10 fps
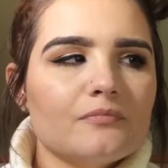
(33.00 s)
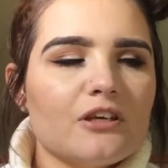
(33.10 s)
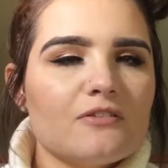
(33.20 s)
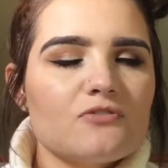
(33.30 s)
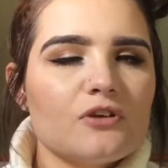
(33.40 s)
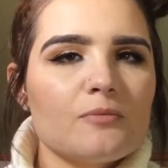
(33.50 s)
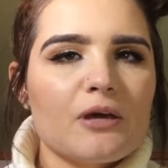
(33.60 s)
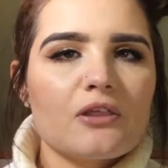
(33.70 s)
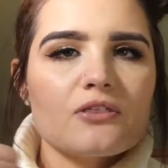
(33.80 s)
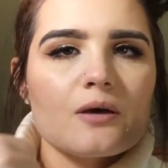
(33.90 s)
give this video a
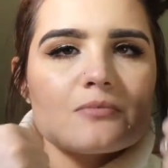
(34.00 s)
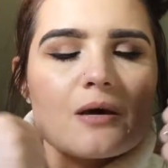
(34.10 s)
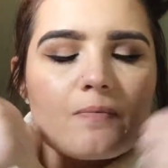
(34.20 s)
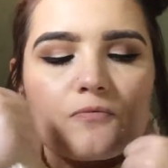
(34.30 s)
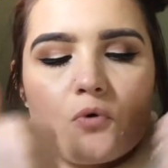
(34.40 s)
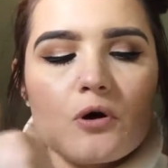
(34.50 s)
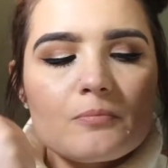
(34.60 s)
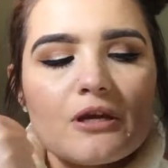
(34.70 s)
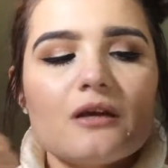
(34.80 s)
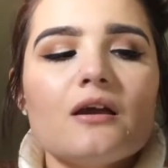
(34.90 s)
big thumbs up for
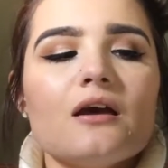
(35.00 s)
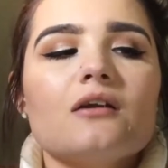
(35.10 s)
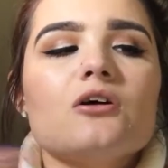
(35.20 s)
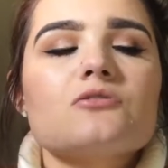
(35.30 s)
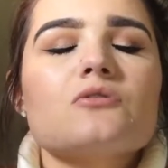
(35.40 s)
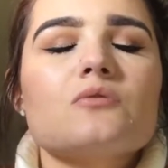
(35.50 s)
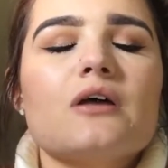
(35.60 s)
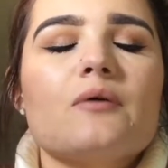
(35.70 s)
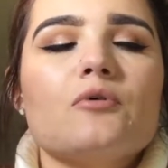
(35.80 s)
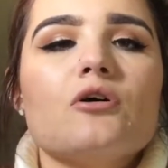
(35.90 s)
me, and also
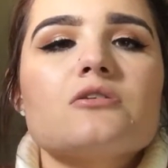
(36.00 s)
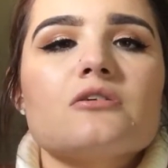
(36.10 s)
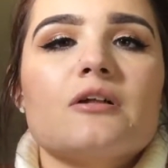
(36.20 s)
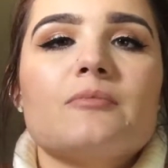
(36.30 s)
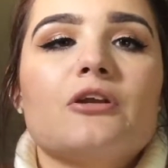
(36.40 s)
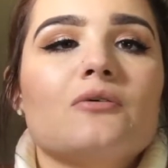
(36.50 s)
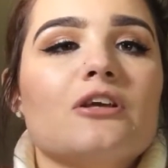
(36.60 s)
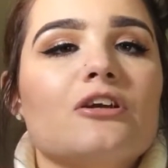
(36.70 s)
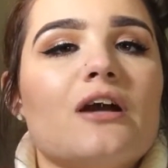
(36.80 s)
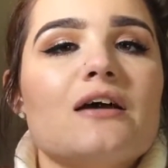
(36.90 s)
that will also let me know
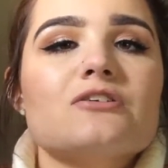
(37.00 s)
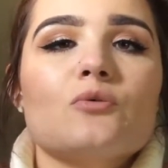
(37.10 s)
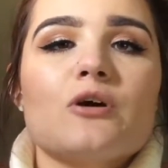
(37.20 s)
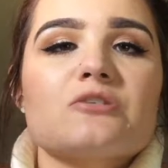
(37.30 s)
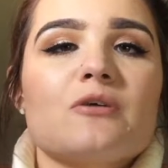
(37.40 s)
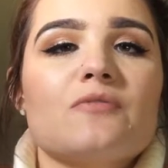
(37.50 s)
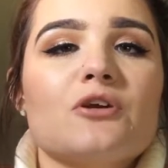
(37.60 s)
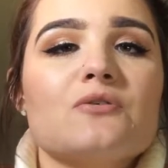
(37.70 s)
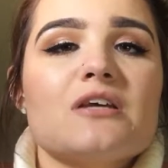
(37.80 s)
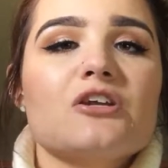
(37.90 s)
that you guys are watching my
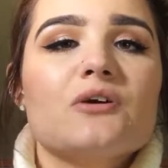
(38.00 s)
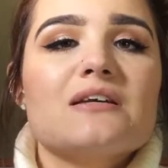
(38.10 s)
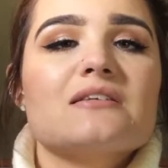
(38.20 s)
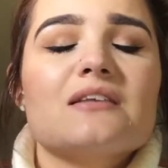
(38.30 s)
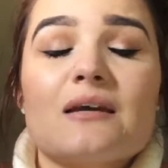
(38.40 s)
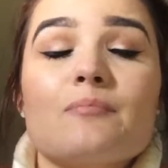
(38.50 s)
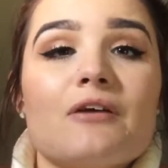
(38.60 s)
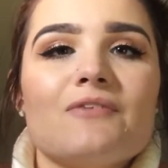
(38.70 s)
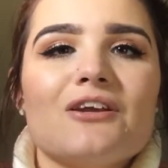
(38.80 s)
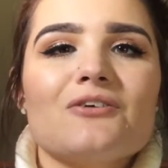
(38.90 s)
videos and you guys like
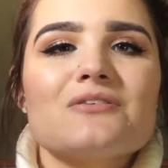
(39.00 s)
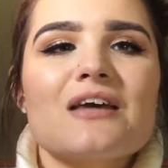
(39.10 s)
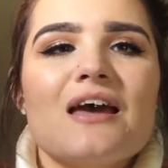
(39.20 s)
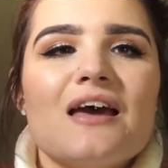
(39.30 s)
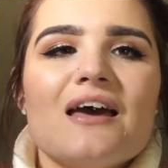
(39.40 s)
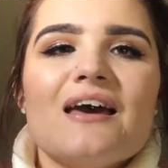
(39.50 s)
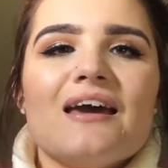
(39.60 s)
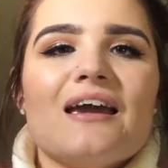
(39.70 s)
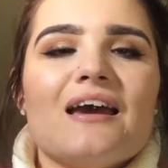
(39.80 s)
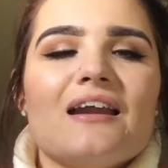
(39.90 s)
my videos.
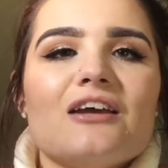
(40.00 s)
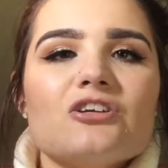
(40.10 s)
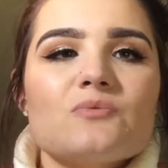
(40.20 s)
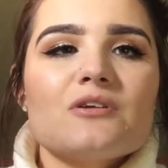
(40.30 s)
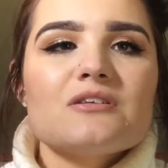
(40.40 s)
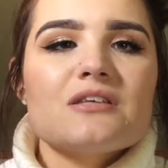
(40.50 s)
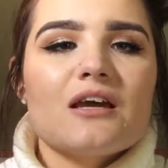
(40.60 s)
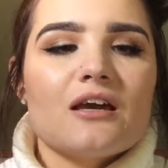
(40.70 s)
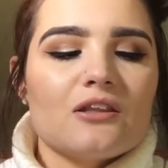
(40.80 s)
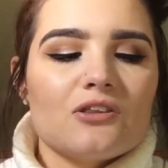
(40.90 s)
And I just want to
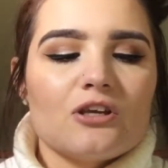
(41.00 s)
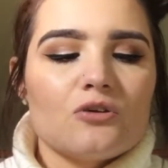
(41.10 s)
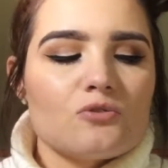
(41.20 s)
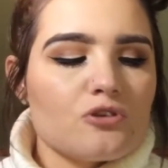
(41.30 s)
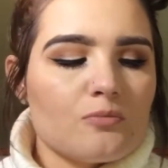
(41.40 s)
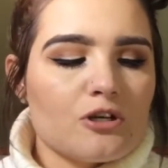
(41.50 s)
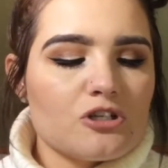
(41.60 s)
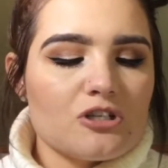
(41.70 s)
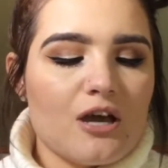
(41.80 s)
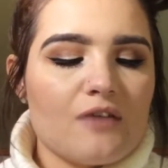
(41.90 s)
say thank you so
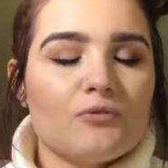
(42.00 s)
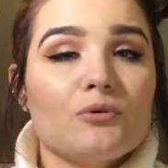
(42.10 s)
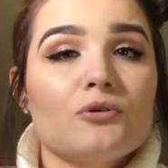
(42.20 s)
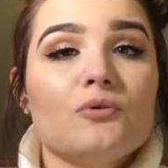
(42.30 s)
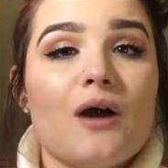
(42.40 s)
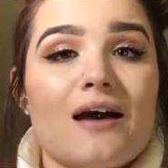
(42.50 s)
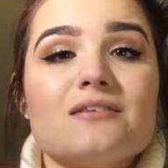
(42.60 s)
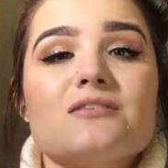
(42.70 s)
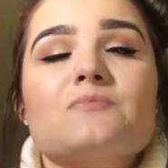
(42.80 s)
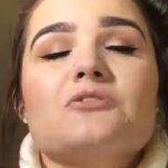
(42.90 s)
much to everyone who
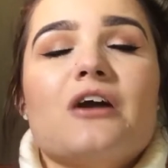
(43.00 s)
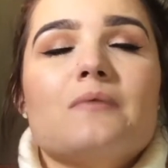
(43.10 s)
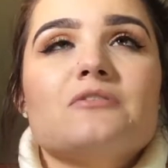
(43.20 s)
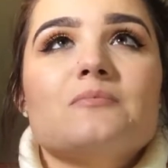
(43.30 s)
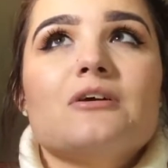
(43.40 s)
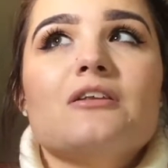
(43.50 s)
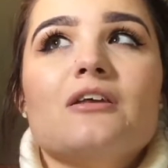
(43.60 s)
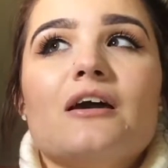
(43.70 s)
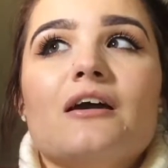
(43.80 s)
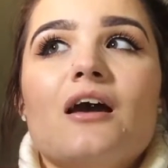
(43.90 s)
has subscribed to me.
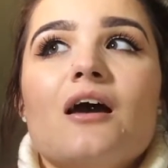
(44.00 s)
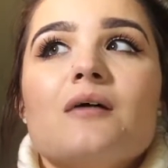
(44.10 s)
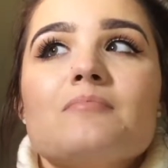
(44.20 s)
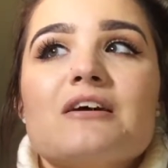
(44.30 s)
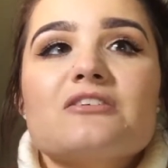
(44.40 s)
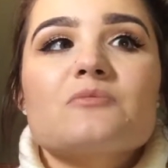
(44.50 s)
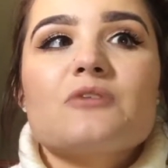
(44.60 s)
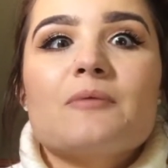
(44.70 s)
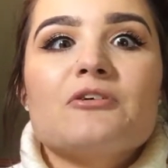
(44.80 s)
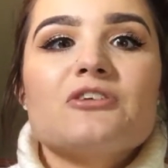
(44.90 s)
Like, my
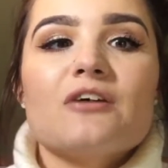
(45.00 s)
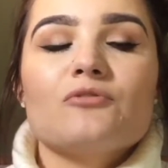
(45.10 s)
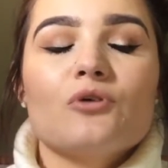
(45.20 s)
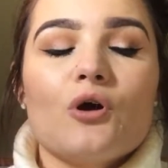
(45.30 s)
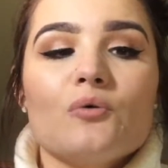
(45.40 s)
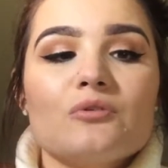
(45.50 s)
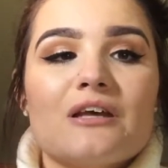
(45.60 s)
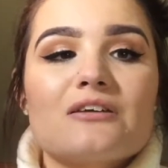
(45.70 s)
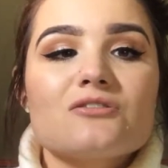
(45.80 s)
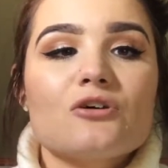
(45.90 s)
subscribers have grown
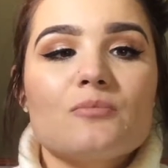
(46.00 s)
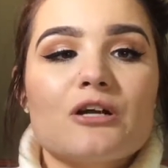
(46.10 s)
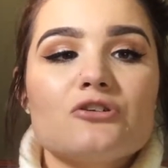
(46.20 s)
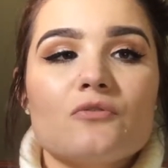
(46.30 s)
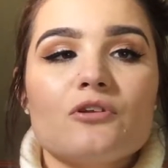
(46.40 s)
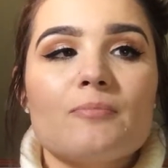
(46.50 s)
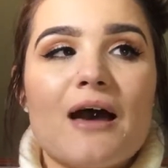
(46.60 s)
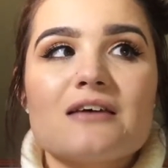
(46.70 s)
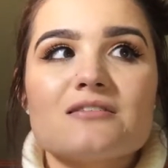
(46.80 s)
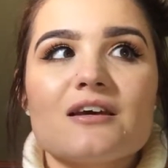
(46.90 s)
like so much over the
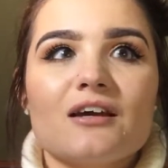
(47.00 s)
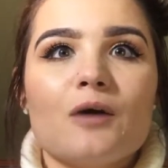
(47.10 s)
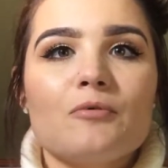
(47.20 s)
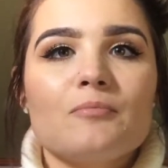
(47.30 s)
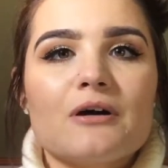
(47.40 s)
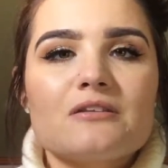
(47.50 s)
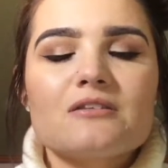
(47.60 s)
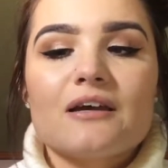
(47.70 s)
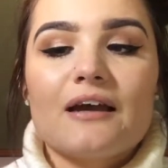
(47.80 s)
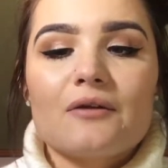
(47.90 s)
past like couple
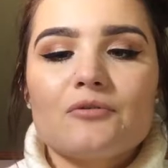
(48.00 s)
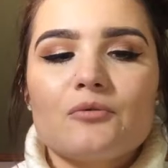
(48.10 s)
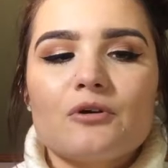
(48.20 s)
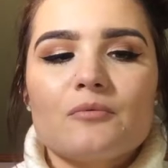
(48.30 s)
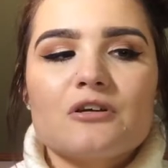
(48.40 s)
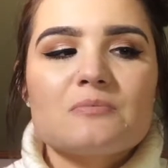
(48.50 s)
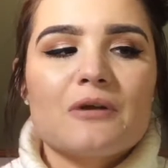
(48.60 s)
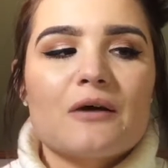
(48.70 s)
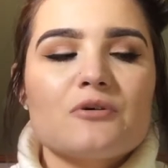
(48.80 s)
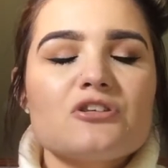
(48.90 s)
months. Like, I don't know what it was,
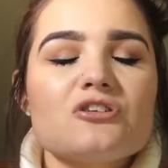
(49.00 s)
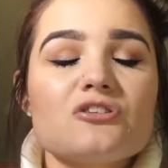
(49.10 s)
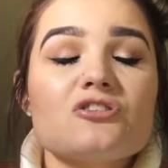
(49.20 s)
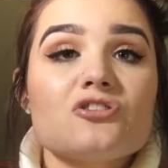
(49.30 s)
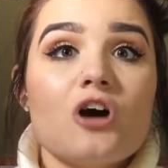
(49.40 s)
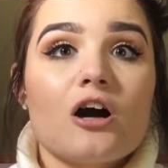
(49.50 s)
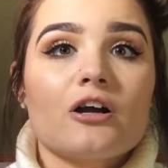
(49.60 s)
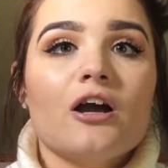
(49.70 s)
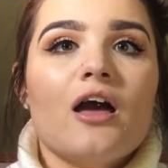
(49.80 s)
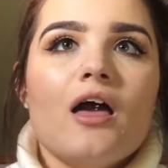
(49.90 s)
but I was
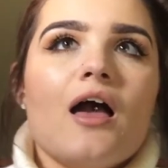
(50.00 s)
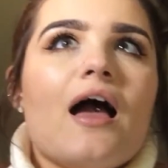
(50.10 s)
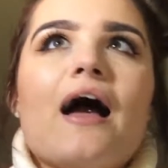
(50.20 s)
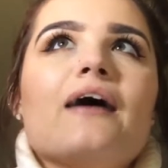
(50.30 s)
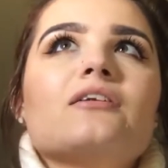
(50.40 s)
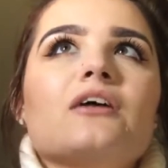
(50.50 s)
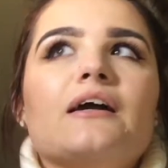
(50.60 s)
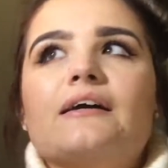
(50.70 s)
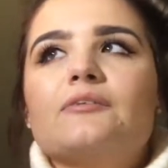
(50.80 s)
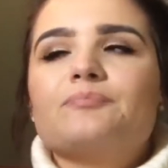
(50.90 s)
stuck at
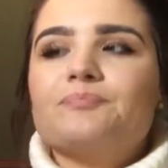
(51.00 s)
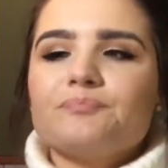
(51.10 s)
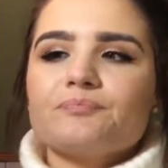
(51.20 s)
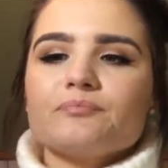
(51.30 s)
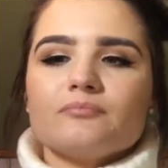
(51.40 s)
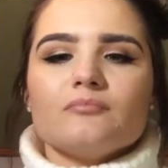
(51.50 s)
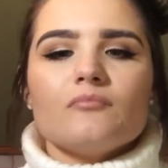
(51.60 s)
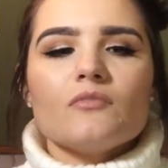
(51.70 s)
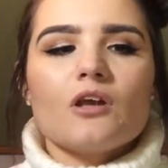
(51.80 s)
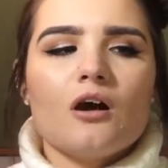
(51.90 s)
like
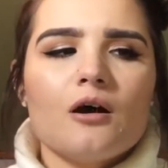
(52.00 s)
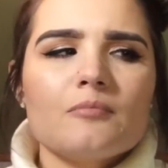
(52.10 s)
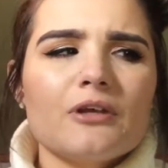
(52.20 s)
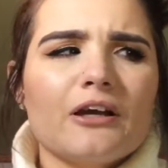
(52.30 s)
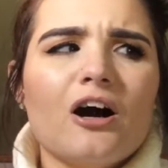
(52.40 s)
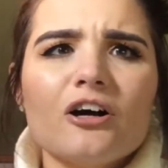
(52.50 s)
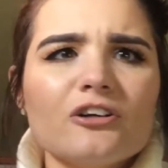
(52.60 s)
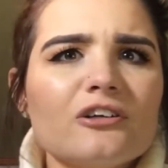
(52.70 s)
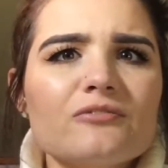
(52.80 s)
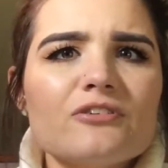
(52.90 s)

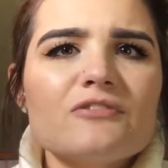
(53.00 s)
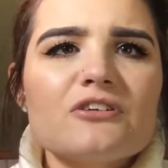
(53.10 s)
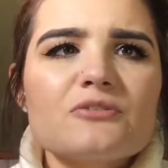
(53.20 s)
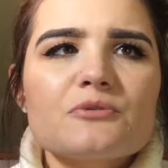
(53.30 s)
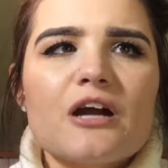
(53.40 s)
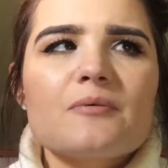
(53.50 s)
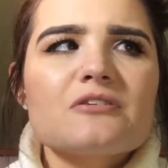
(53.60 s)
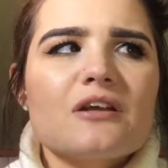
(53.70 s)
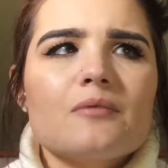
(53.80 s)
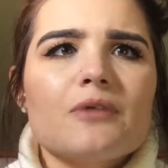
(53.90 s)
150
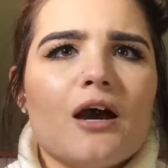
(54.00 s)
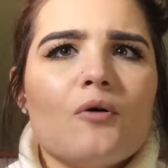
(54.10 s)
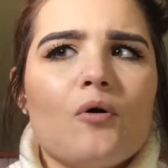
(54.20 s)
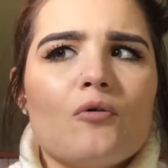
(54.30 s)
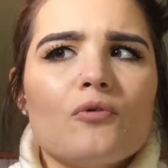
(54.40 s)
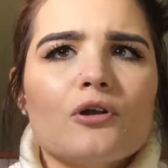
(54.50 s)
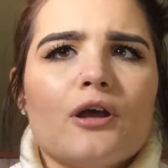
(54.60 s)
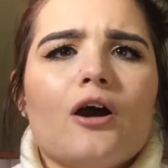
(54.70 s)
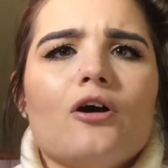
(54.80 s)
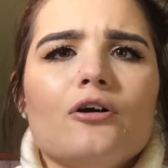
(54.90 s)
subscribers, and I'm now over
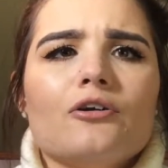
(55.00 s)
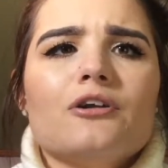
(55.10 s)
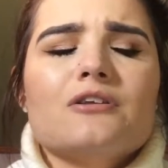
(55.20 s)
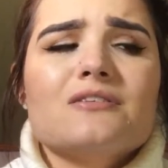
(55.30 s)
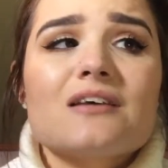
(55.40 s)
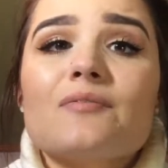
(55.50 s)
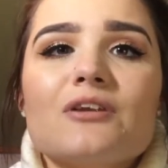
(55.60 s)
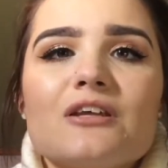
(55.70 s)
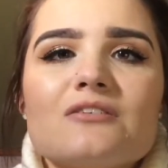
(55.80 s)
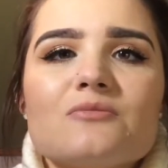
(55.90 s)
like
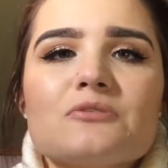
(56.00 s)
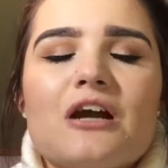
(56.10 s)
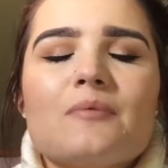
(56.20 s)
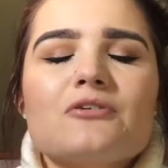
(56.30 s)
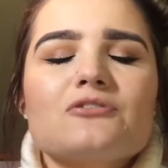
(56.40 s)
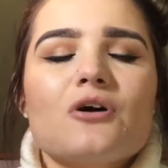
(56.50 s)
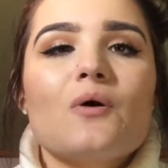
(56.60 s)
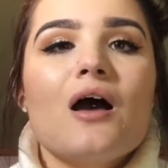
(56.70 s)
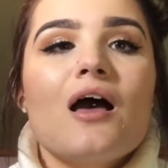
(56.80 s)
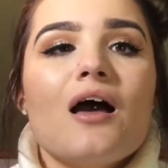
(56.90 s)
170 subscribers. So